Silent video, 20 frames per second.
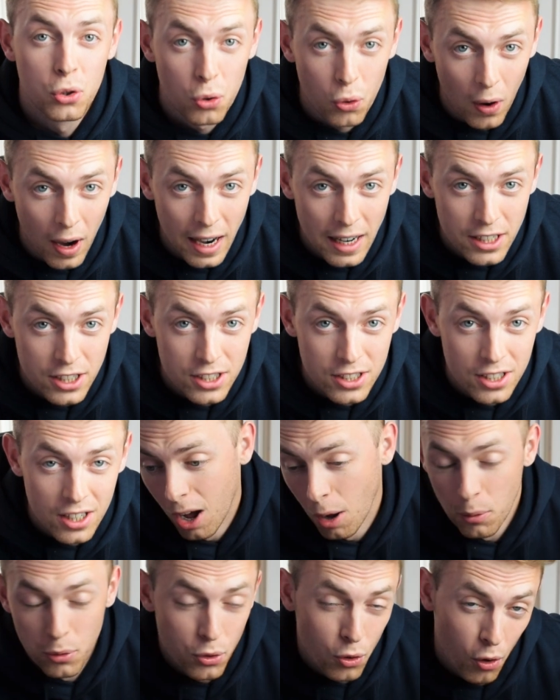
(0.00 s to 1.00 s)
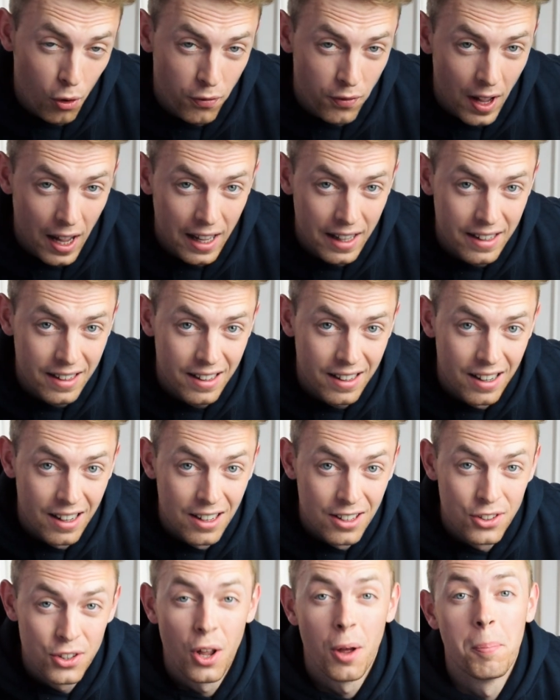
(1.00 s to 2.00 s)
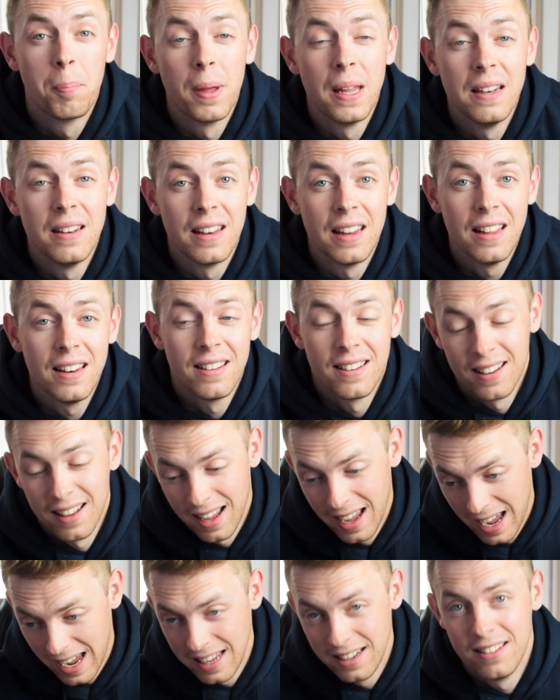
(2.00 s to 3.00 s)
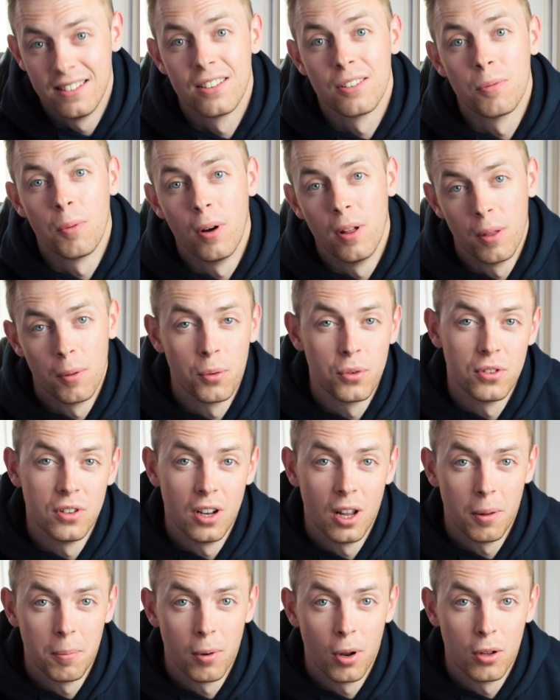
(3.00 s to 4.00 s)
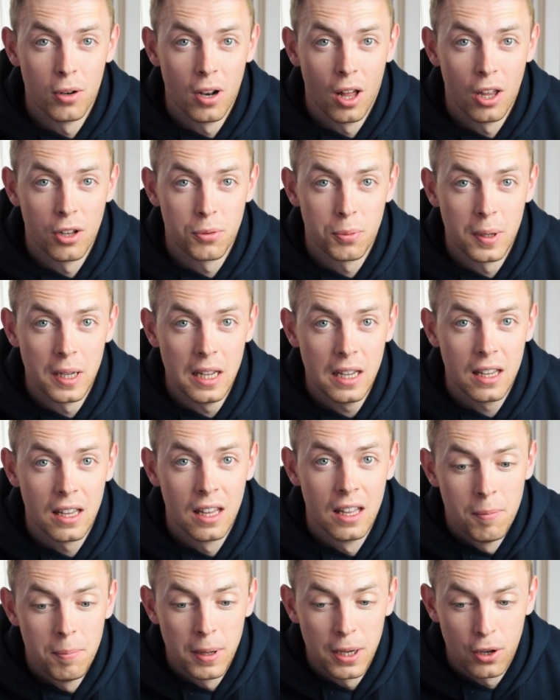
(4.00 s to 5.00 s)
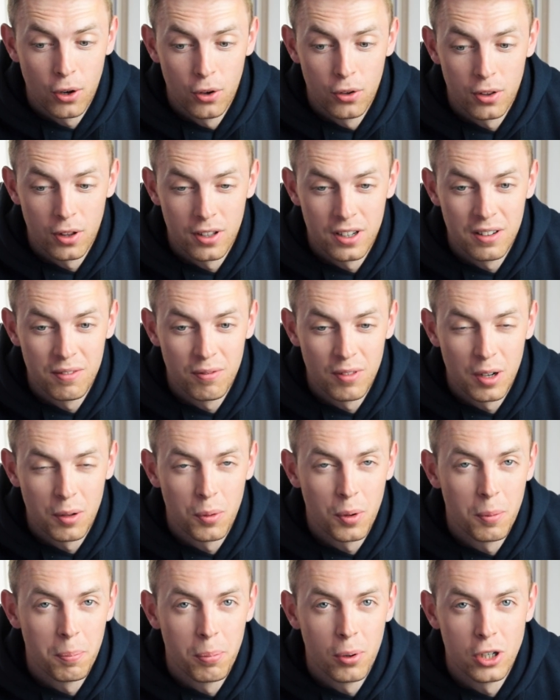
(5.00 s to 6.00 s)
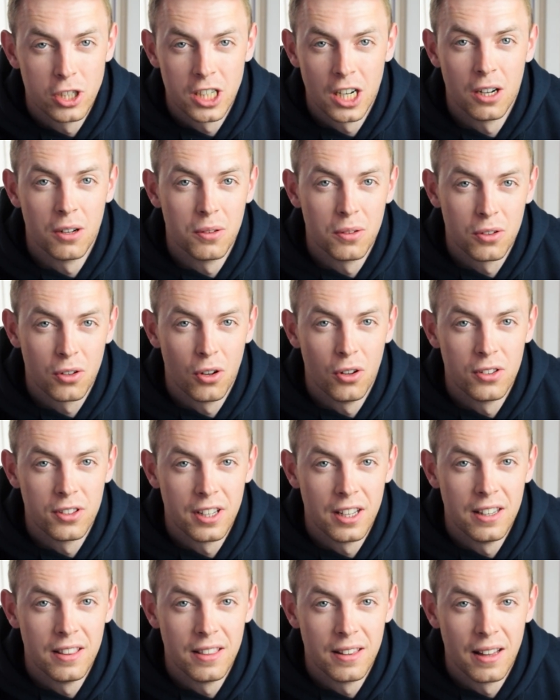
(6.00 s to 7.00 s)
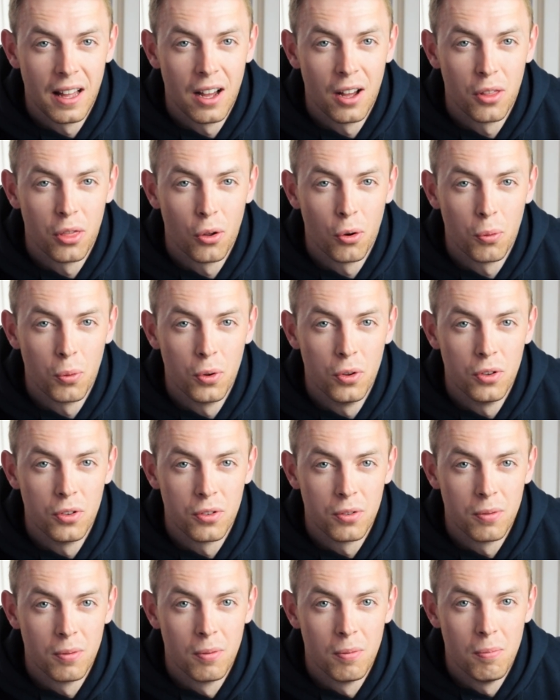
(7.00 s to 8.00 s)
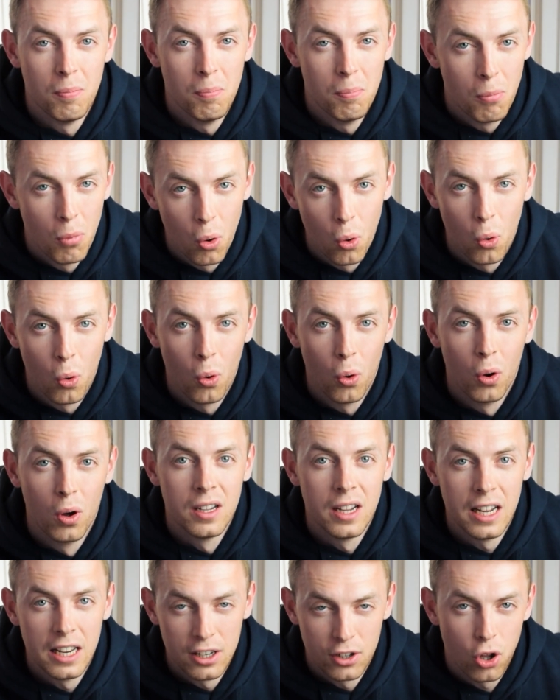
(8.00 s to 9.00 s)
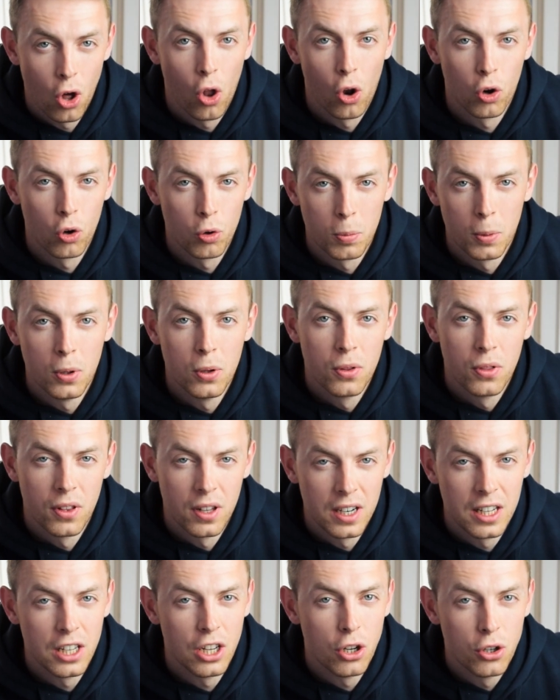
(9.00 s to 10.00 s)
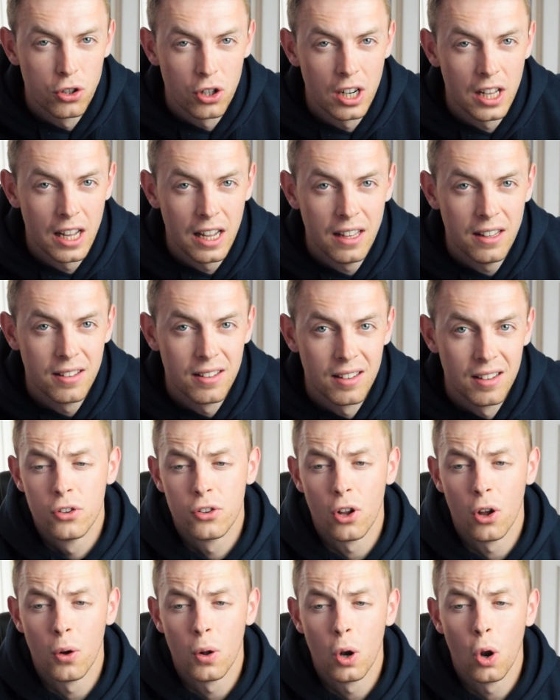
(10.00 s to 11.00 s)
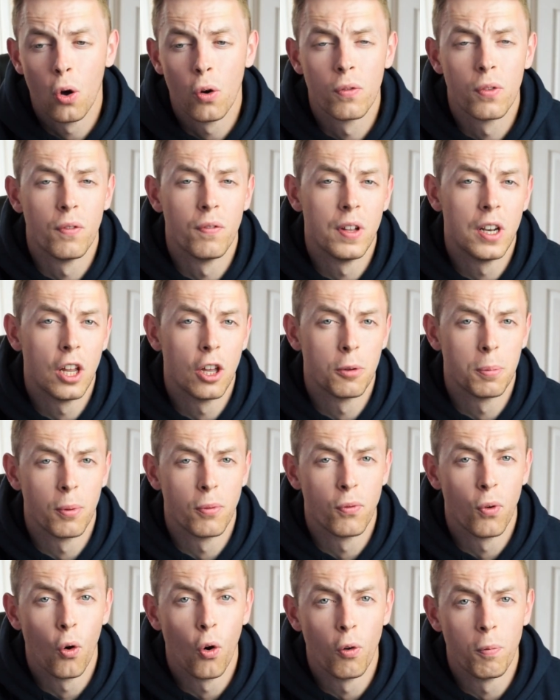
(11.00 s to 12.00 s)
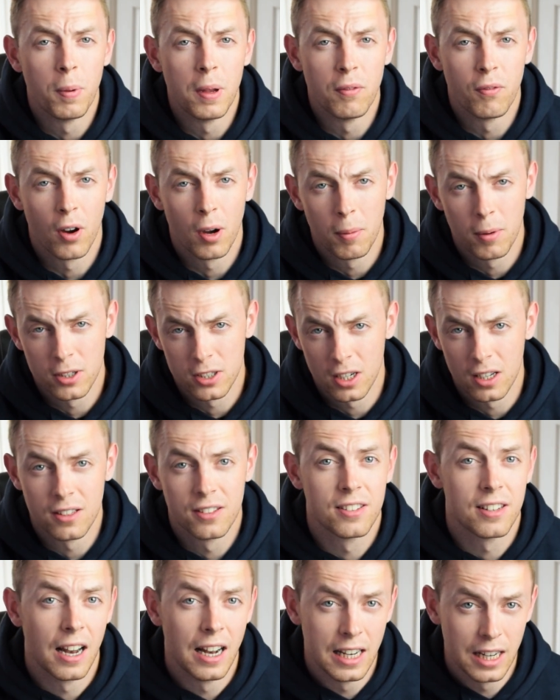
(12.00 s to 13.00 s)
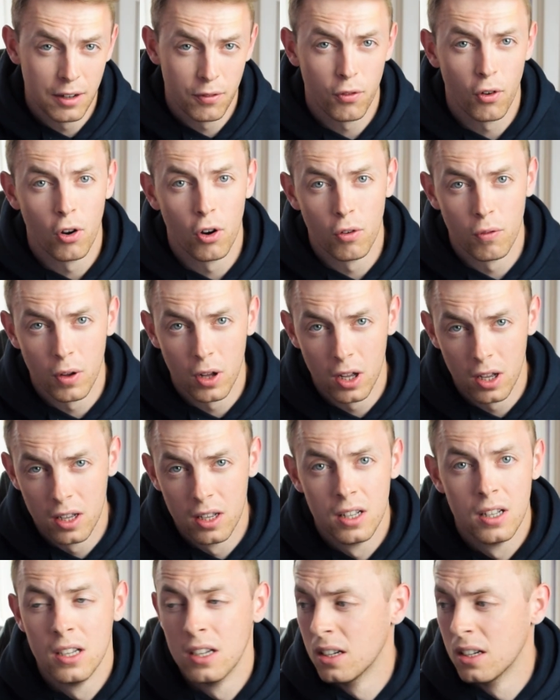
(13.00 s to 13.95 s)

trash. I was not a fan, so I binned it, hence why there wasn't an upload last week, because I didn't really want to push out content that I thought was more intolerable than it usually is. So a lot of the videos before have been very much like standing in front of a